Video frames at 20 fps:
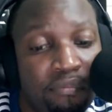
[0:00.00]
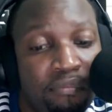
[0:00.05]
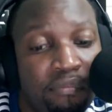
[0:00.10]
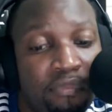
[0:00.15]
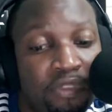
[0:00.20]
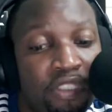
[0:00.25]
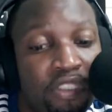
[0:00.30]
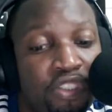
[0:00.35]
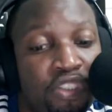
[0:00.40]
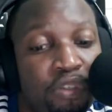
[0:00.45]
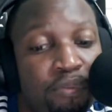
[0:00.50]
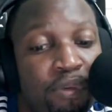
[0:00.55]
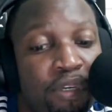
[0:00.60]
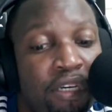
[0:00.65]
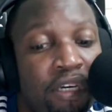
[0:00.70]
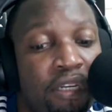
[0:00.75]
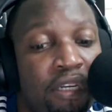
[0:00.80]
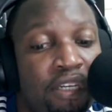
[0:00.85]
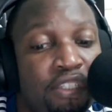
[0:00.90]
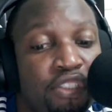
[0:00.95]
the
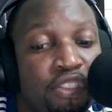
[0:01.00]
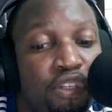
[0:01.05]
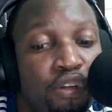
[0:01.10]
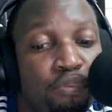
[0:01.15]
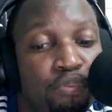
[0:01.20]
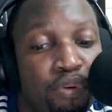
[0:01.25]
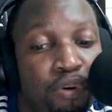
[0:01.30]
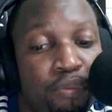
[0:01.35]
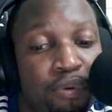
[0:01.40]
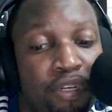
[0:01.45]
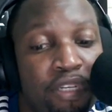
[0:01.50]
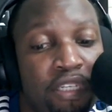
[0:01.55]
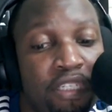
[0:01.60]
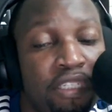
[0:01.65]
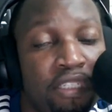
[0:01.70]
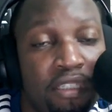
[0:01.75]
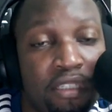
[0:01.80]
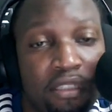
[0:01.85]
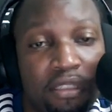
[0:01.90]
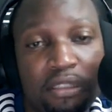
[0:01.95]
Jamaica National Premier League.
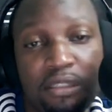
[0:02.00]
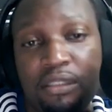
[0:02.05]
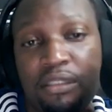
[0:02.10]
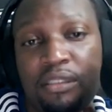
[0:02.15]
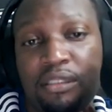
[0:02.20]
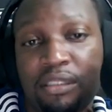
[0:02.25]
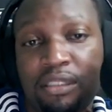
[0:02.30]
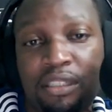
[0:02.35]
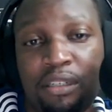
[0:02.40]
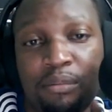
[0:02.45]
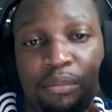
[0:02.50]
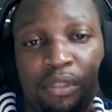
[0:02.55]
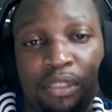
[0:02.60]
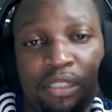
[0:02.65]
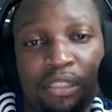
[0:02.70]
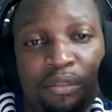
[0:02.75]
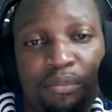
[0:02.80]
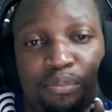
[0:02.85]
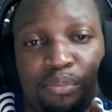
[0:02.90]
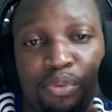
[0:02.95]
Yeah,
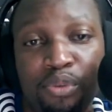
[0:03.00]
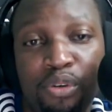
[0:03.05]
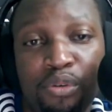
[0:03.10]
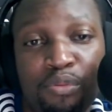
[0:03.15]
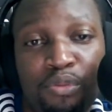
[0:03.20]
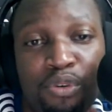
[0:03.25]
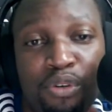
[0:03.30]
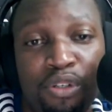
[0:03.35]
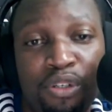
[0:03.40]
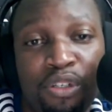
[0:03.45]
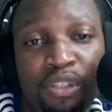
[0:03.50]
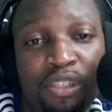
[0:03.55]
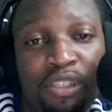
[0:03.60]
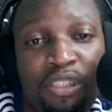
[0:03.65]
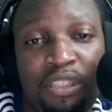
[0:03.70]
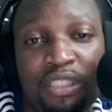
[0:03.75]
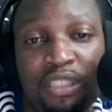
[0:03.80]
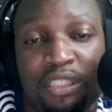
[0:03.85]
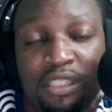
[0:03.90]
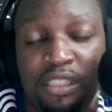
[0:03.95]
man, Portmore
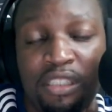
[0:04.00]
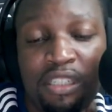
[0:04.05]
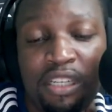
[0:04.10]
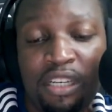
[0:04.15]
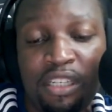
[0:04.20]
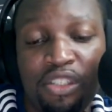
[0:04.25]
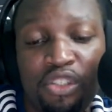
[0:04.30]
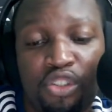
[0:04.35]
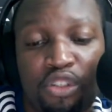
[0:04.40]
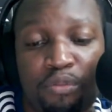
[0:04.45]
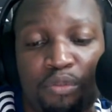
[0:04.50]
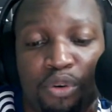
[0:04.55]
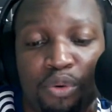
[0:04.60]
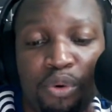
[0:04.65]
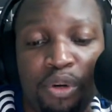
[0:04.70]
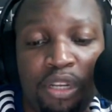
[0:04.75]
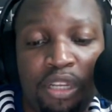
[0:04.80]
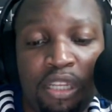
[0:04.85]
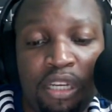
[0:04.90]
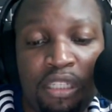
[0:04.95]
did extremely
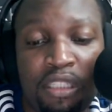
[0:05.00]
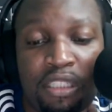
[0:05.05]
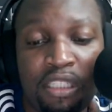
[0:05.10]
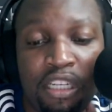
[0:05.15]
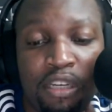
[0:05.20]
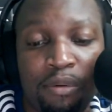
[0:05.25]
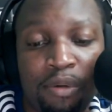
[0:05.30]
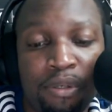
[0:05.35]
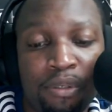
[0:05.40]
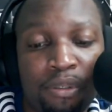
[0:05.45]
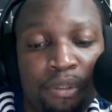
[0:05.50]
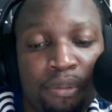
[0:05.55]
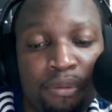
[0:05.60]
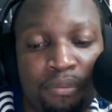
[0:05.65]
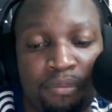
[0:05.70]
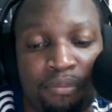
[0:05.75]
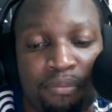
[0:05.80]
well that time around.